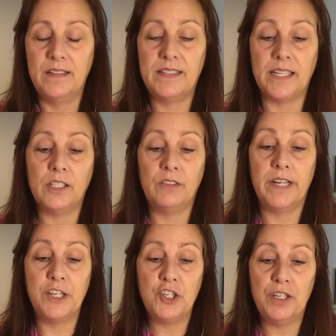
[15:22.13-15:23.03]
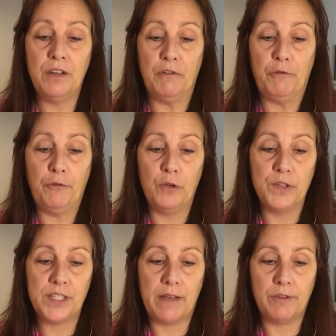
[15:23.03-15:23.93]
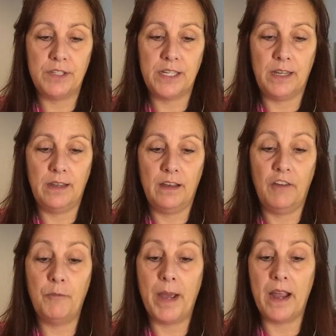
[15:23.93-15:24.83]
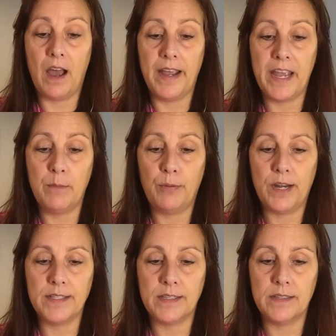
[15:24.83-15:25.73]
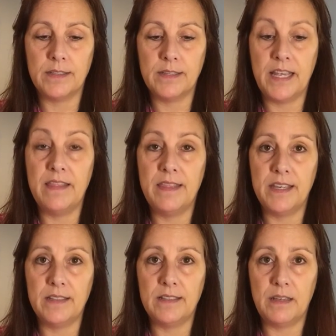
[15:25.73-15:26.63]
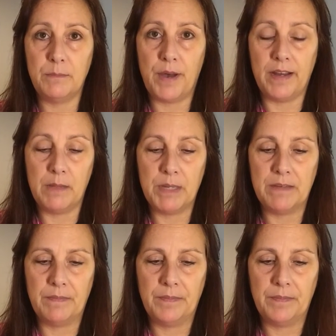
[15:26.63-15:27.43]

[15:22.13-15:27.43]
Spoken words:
Declaration of full sovereignty of my I Am presence in this embodiment.